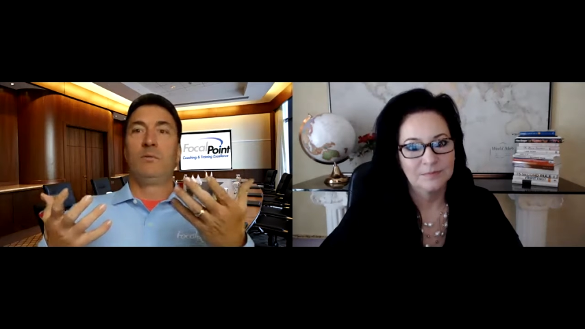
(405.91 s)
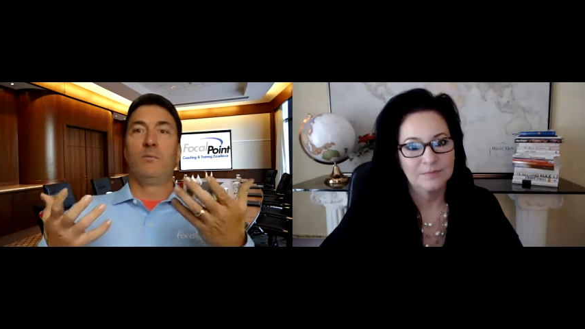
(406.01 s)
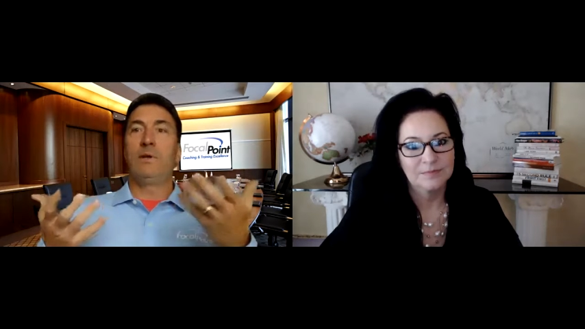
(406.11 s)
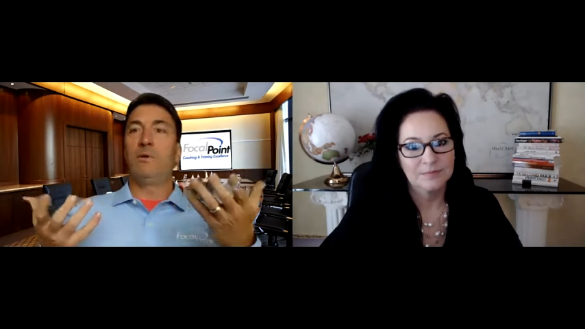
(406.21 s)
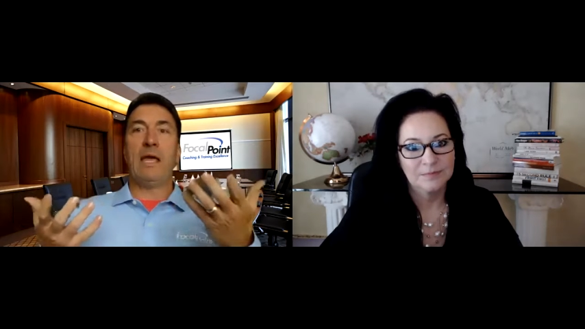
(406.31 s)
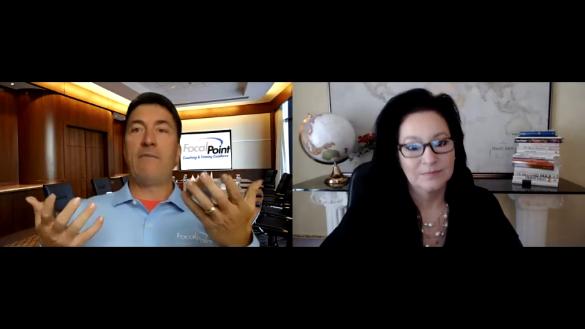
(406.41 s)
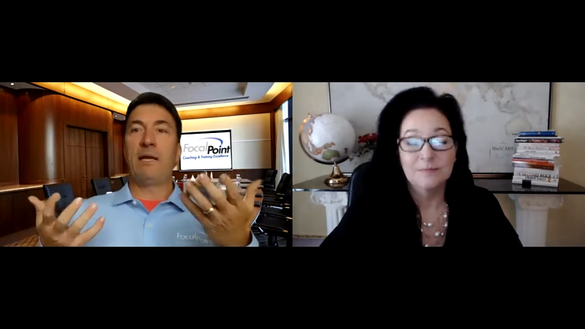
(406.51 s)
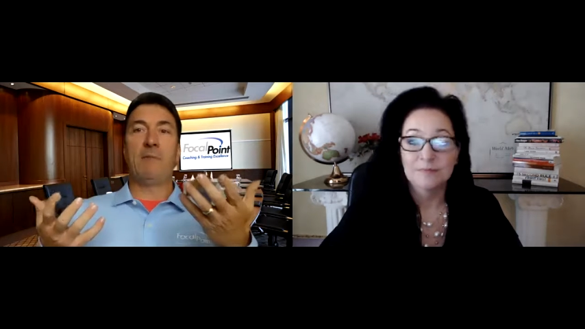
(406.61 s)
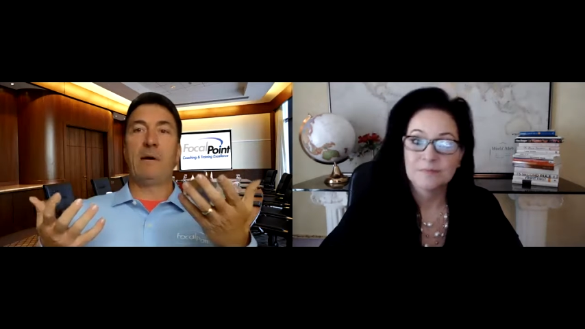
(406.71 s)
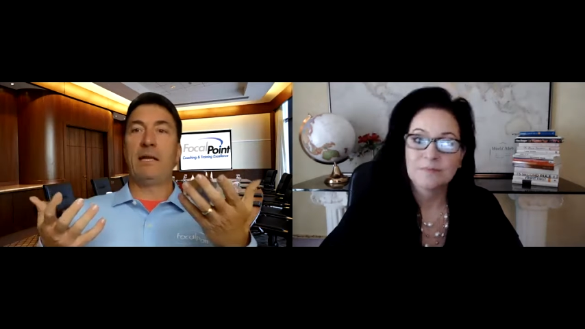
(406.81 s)
Speaker 1: we don't have
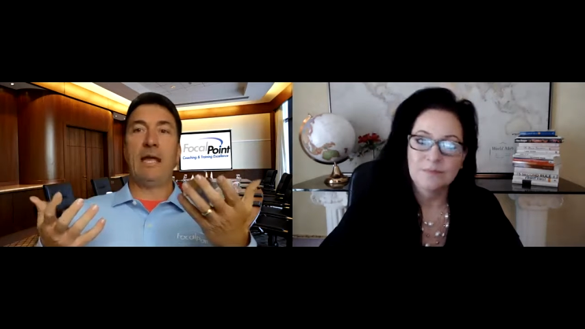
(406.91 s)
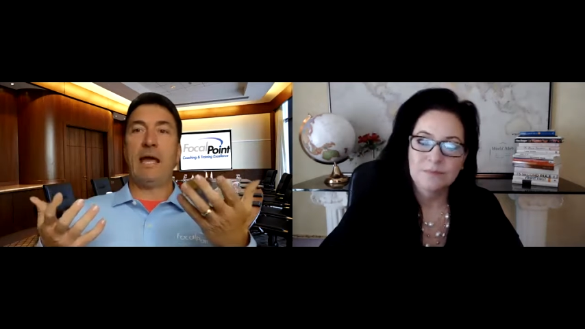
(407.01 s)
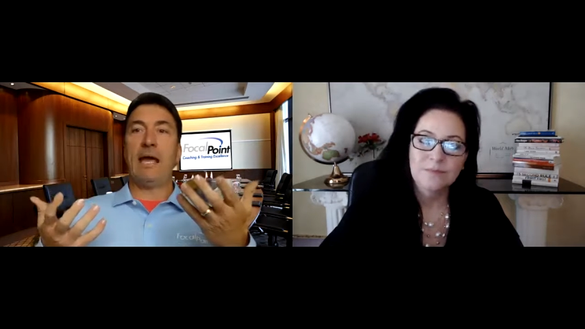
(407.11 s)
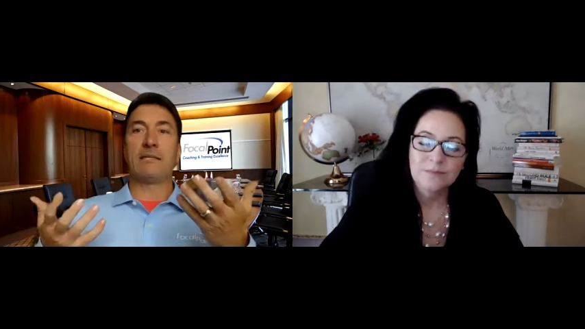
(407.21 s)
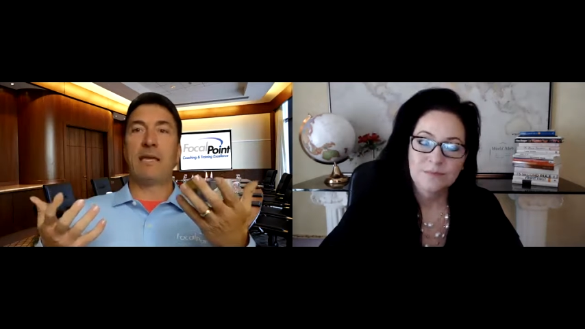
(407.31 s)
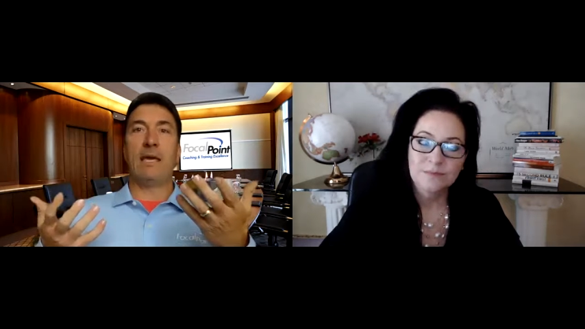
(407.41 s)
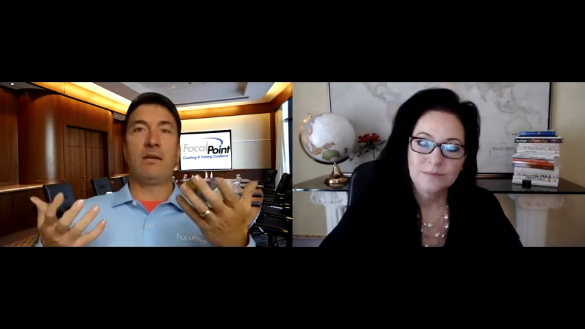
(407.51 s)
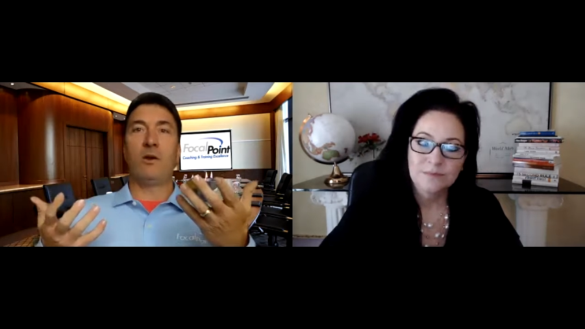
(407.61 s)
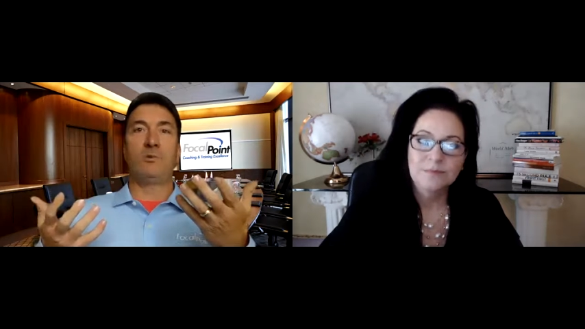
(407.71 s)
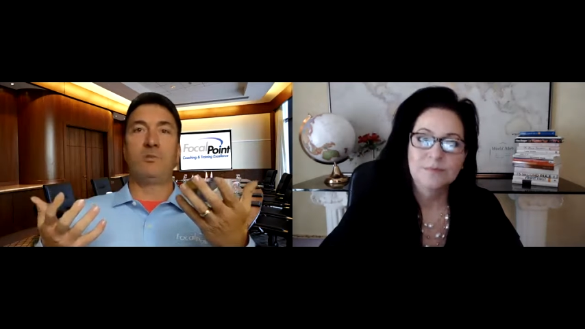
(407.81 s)
anybody to ask, hey,
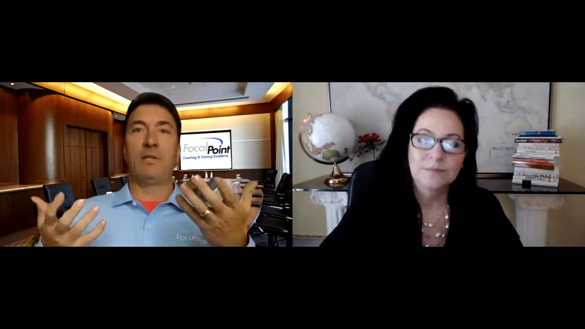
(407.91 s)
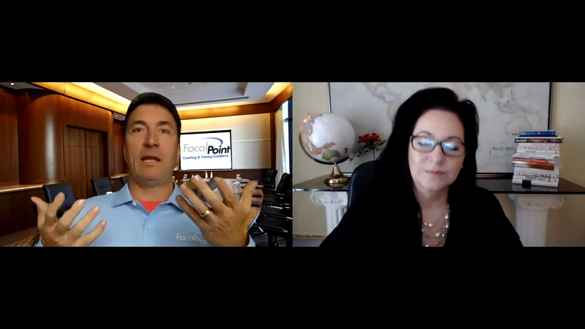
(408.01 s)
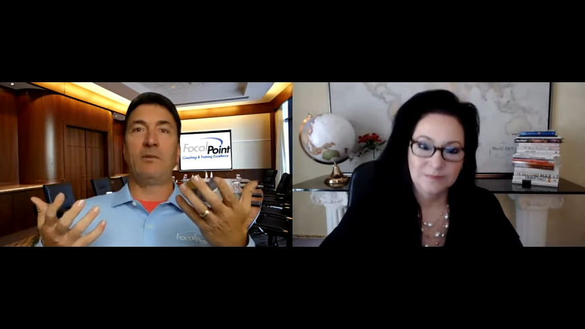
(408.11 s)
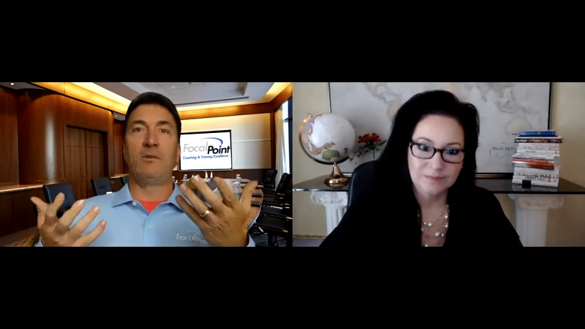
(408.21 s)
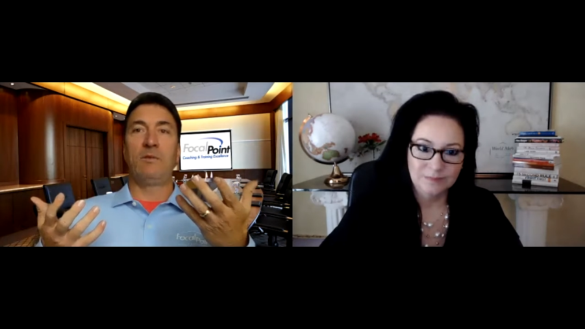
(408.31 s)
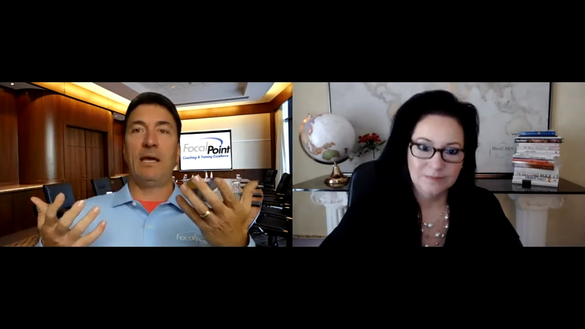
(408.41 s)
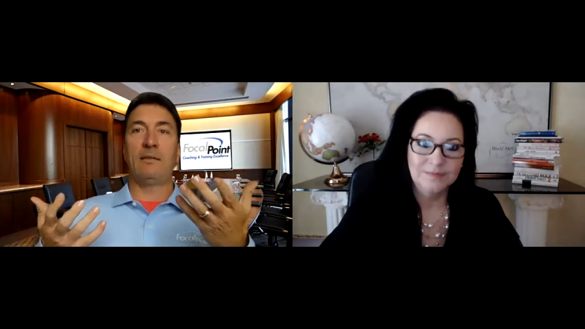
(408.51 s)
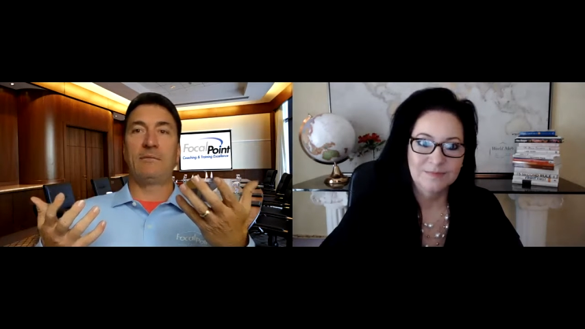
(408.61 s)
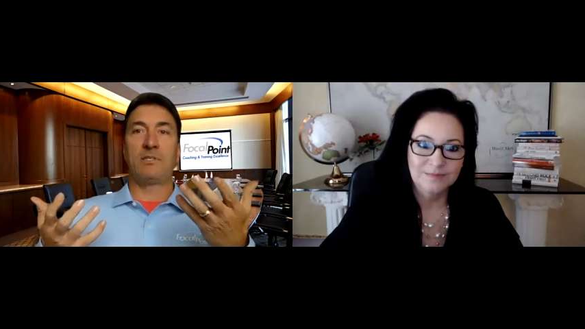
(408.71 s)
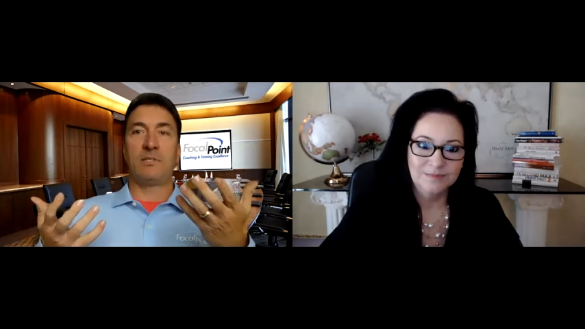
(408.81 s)
coach, did I do
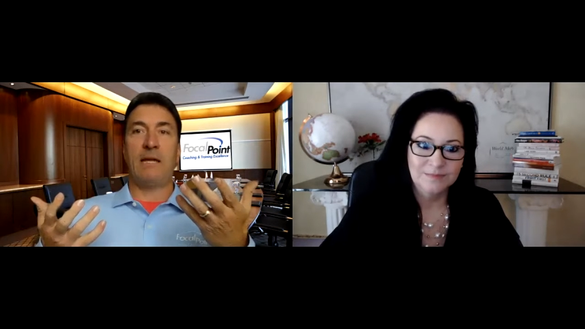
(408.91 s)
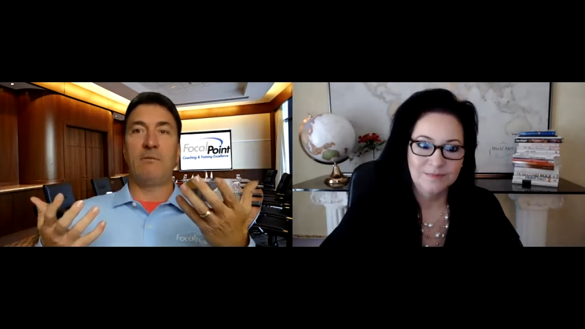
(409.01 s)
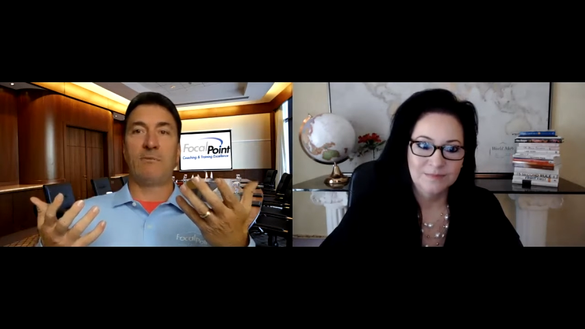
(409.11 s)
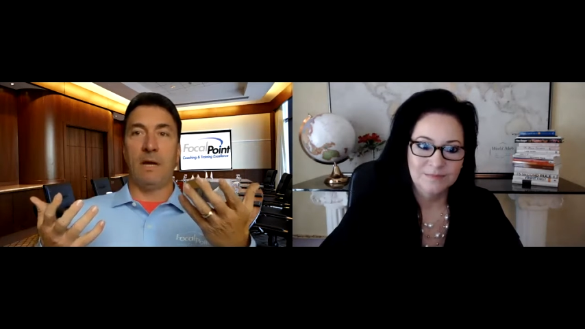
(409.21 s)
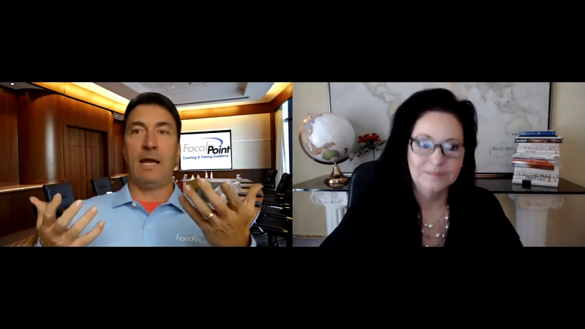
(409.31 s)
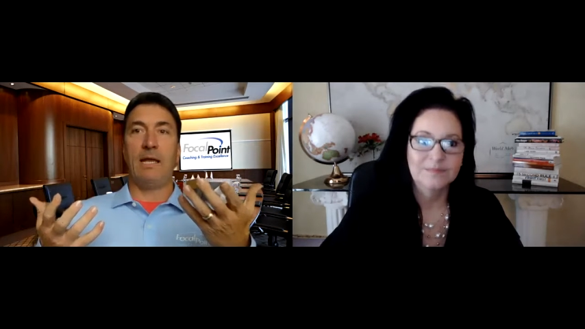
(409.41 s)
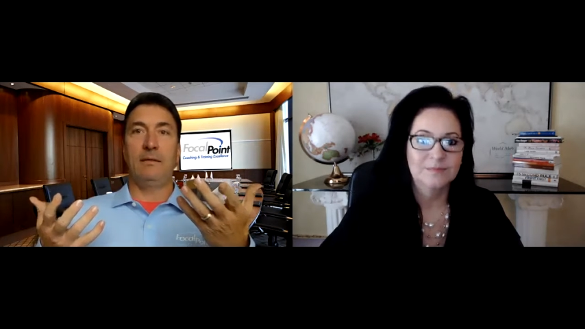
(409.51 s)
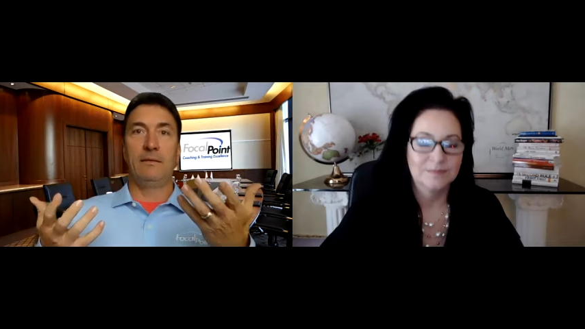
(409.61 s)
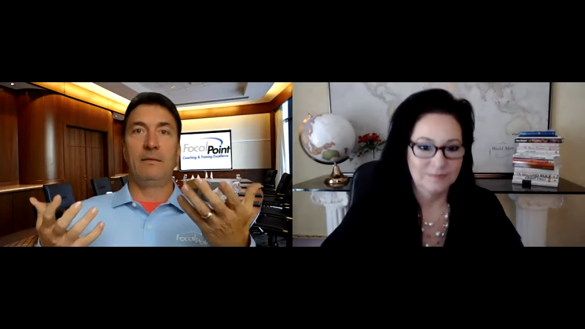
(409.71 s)
that set right?